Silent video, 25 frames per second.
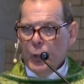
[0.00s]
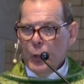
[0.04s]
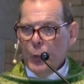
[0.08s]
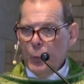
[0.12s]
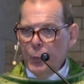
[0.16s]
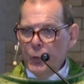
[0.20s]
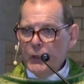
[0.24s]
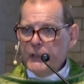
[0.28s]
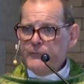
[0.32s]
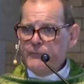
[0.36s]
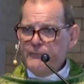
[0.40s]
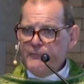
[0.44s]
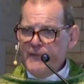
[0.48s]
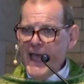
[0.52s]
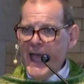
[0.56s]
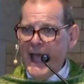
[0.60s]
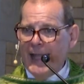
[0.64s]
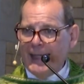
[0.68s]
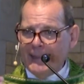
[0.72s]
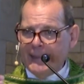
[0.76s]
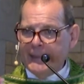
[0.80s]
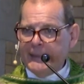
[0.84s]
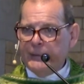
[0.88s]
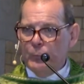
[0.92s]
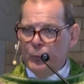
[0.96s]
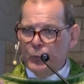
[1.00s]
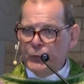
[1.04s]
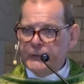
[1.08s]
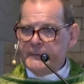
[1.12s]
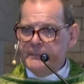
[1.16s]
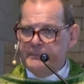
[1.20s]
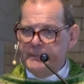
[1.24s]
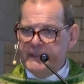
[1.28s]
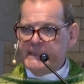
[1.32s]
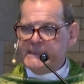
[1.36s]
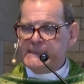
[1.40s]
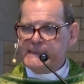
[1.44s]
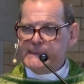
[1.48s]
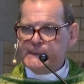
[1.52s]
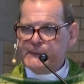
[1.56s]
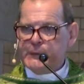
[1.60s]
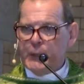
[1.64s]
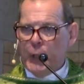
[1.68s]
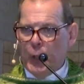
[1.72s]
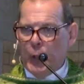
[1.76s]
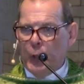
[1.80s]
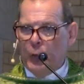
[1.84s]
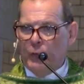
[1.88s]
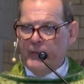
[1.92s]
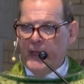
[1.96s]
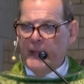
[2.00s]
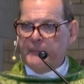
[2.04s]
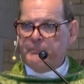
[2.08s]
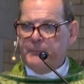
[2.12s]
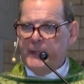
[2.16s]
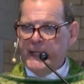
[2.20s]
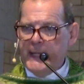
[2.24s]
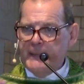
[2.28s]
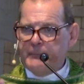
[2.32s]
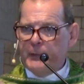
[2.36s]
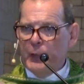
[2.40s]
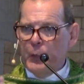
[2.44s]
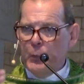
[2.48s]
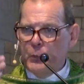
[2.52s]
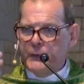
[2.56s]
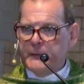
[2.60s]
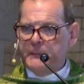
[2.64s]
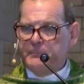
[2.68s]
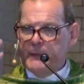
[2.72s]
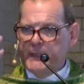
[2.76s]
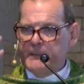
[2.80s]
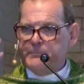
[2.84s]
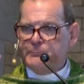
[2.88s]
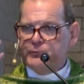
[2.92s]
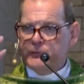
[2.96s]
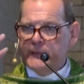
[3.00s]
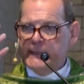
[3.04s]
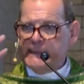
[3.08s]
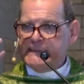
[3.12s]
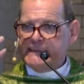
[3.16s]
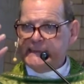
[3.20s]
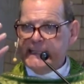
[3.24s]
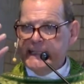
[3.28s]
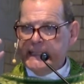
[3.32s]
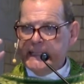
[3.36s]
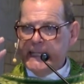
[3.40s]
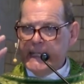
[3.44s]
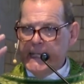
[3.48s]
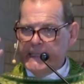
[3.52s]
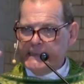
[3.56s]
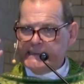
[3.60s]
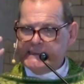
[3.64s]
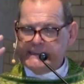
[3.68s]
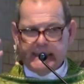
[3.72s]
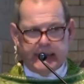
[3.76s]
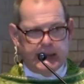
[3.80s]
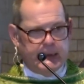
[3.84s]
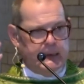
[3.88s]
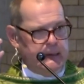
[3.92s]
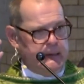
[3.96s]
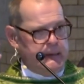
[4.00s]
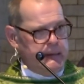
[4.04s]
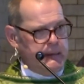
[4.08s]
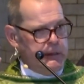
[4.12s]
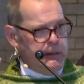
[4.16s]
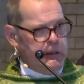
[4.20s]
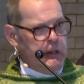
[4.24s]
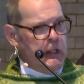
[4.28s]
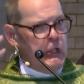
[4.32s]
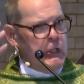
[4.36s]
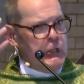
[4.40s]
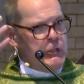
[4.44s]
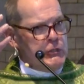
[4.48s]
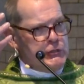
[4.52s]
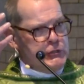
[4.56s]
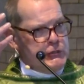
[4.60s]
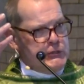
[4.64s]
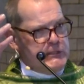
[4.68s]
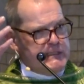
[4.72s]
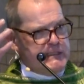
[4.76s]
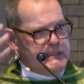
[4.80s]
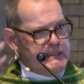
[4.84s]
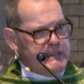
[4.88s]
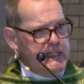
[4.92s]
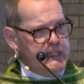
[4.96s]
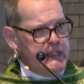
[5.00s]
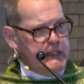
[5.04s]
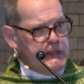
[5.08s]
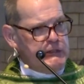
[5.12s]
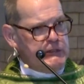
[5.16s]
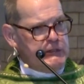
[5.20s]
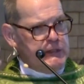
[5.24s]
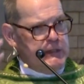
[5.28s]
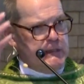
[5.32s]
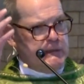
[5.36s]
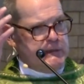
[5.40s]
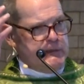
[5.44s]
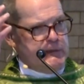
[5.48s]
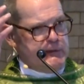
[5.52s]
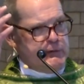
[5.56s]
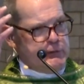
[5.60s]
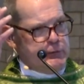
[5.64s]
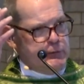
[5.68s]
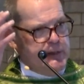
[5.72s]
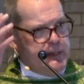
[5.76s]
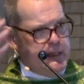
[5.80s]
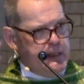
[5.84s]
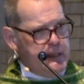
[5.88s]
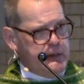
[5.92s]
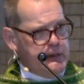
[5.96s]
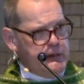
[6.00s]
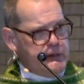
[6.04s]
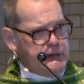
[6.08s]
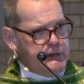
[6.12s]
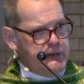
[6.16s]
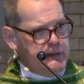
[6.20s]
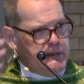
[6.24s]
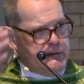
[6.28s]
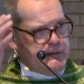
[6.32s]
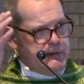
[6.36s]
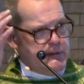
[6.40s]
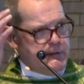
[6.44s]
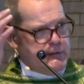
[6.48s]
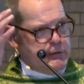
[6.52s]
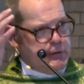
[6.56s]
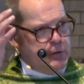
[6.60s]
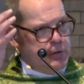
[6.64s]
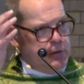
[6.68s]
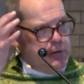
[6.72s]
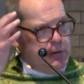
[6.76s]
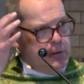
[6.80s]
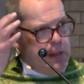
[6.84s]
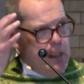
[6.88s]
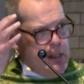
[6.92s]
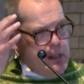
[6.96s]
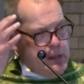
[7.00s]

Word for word: Would that it would be so, that people would be pressing us in here to see Jesus, to hear Jesus, to,